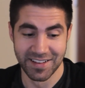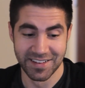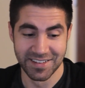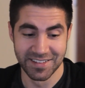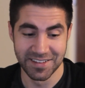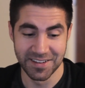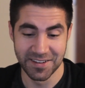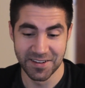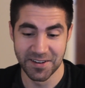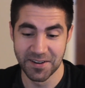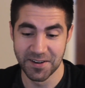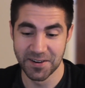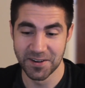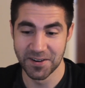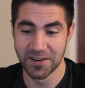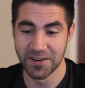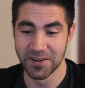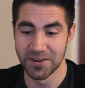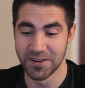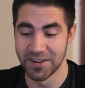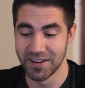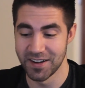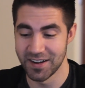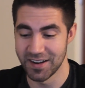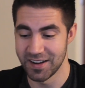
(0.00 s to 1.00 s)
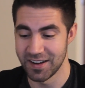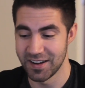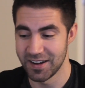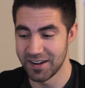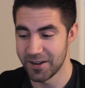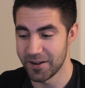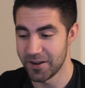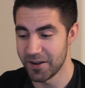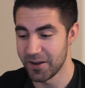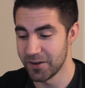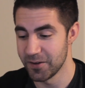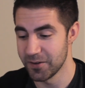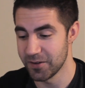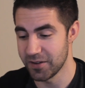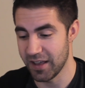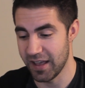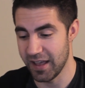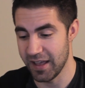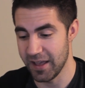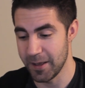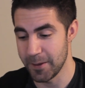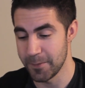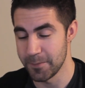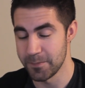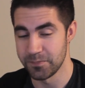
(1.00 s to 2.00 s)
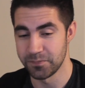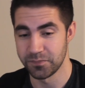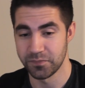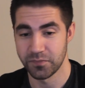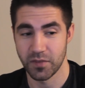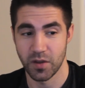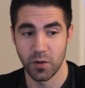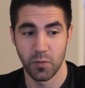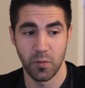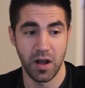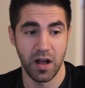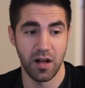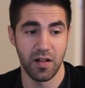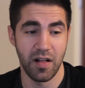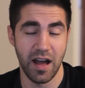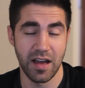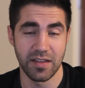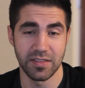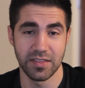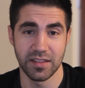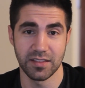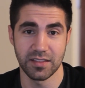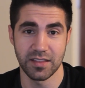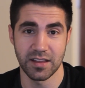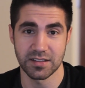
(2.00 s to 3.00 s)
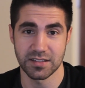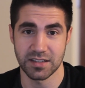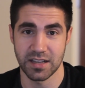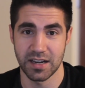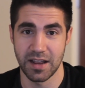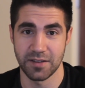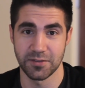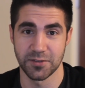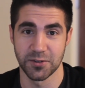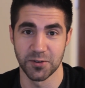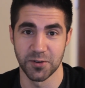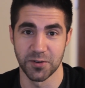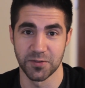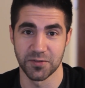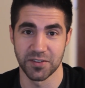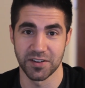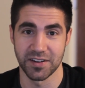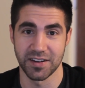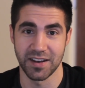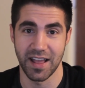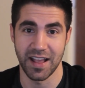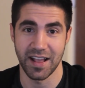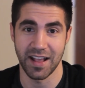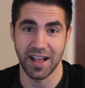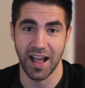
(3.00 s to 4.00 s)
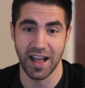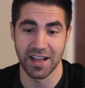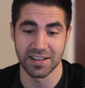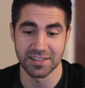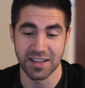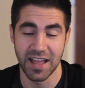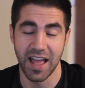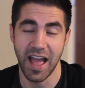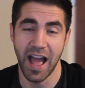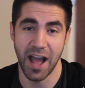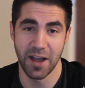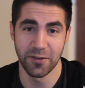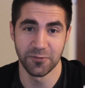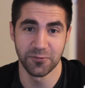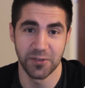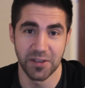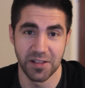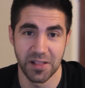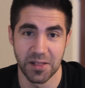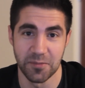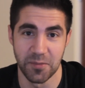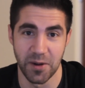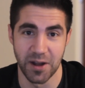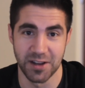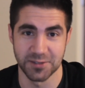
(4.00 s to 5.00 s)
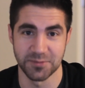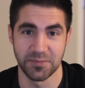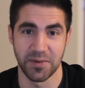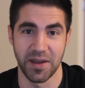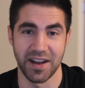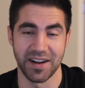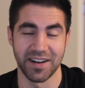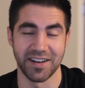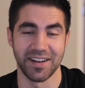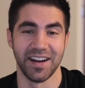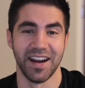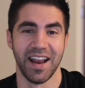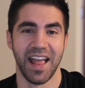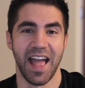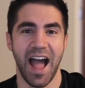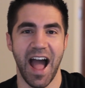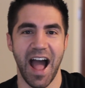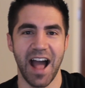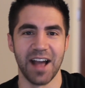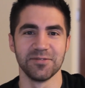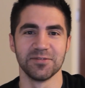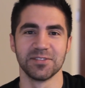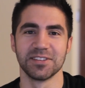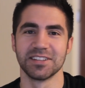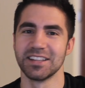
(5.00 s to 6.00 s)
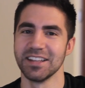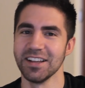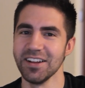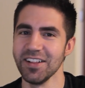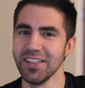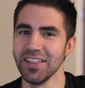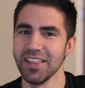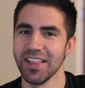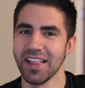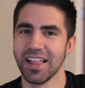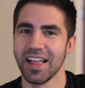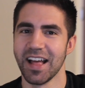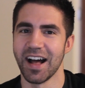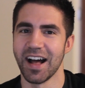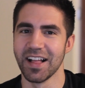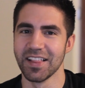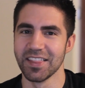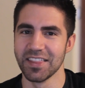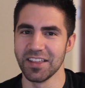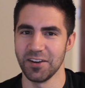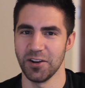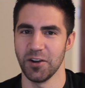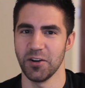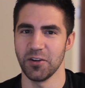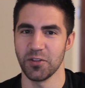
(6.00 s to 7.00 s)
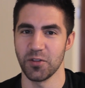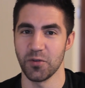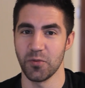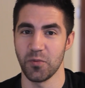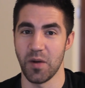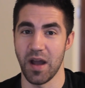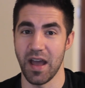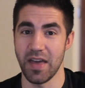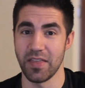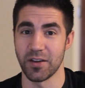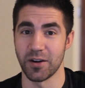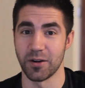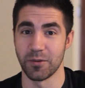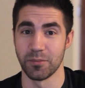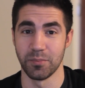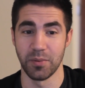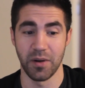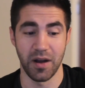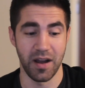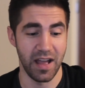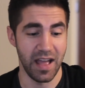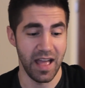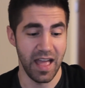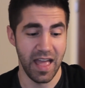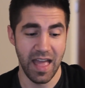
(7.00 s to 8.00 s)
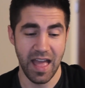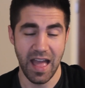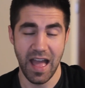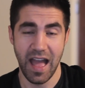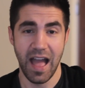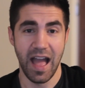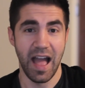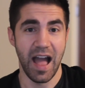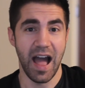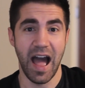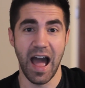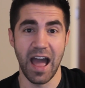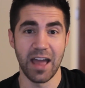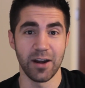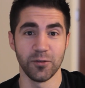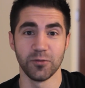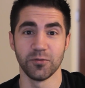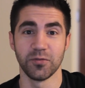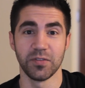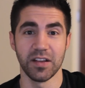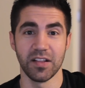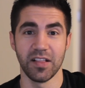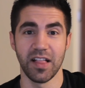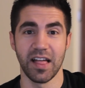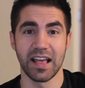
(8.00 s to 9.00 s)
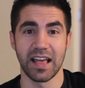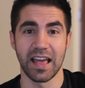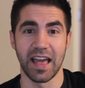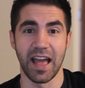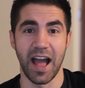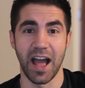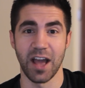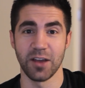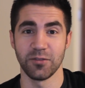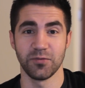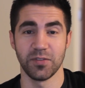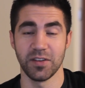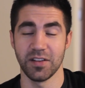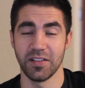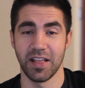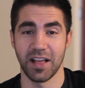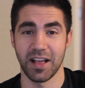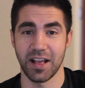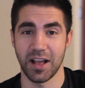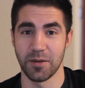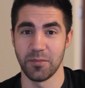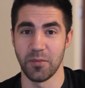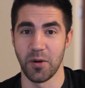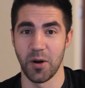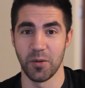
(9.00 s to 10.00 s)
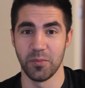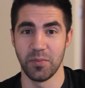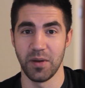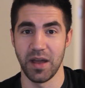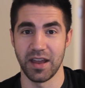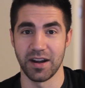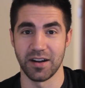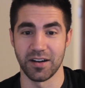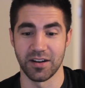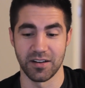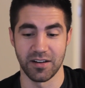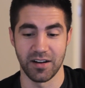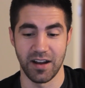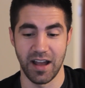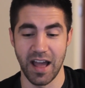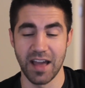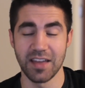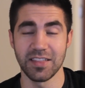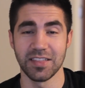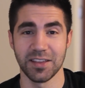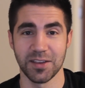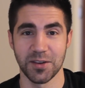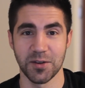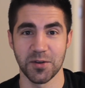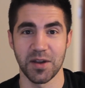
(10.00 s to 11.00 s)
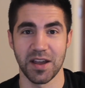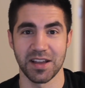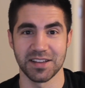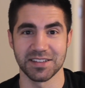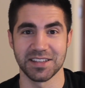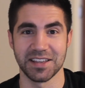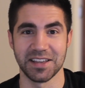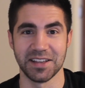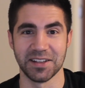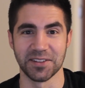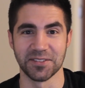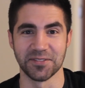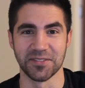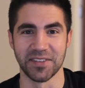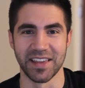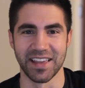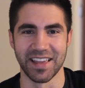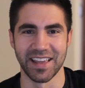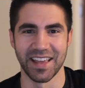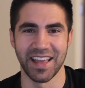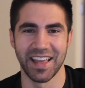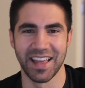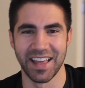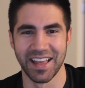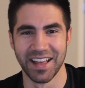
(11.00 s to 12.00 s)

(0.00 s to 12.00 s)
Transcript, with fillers: Dude, okay. Well, I think that's gonna have to do it for today, guys. I'm feeling much better. I'm still a little under the weather, but I don't feel like it. I feel like I'm all better. I think you guys healed me.